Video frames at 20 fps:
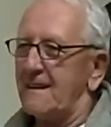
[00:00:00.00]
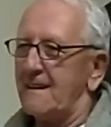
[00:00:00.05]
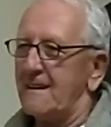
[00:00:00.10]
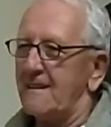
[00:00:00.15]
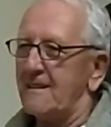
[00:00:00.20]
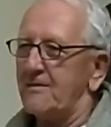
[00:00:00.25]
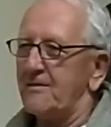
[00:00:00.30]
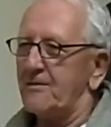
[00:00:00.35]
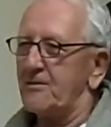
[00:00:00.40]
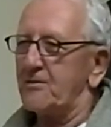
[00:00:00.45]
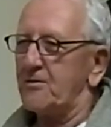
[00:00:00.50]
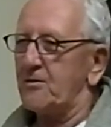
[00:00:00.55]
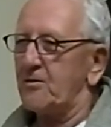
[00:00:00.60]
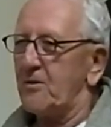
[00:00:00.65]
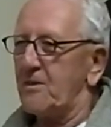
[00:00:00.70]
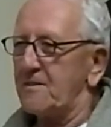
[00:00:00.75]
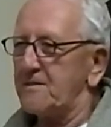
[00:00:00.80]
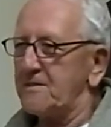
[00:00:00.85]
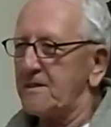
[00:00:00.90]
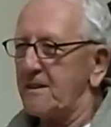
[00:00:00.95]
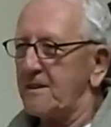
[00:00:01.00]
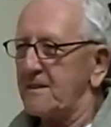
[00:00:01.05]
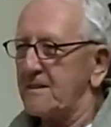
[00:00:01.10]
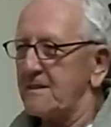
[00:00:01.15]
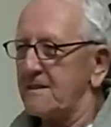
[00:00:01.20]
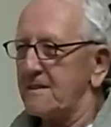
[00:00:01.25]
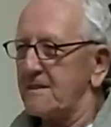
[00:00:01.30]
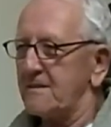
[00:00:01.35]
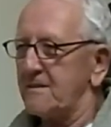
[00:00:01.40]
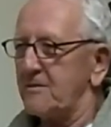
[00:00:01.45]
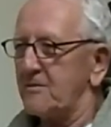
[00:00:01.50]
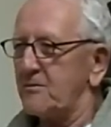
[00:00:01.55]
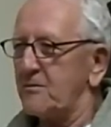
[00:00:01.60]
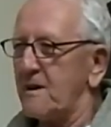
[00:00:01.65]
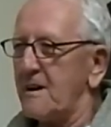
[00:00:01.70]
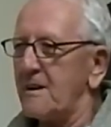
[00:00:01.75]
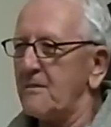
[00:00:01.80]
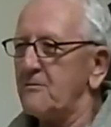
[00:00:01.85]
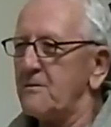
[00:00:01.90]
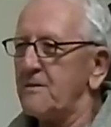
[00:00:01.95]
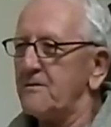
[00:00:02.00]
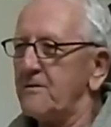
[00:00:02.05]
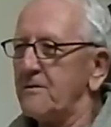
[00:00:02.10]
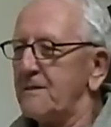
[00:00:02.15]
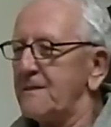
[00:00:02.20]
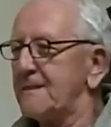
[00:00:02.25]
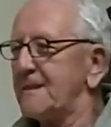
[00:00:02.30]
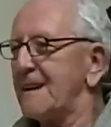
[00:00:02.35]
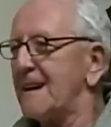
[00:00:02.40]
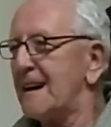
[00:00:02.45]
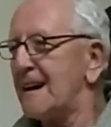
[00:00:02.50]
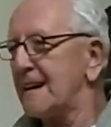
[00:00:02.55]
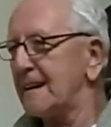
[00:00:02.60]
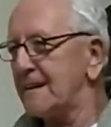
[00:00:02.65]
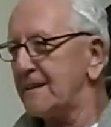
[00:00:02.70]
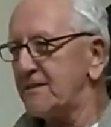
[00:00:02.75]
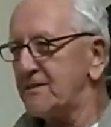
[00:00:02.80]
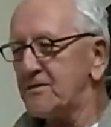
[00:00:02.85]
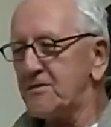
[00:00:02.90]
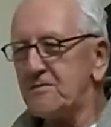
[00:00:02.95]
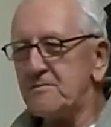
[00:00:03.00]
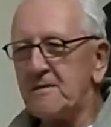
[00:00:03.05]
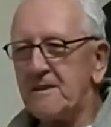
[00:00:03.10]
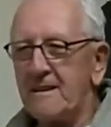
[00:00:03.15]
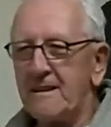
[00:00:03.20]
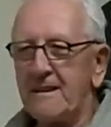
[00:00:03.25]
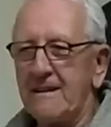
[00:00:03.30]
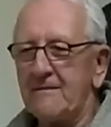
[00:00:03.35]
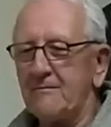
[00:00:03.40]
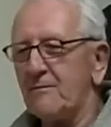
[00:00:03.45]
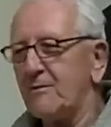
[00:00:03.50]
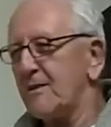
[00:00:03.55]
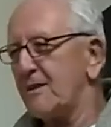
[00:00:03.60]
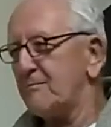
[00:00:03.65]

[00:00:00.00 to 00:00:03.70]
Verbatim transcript: in uh, first crossing of the Rhine River into Aachen, Germany, and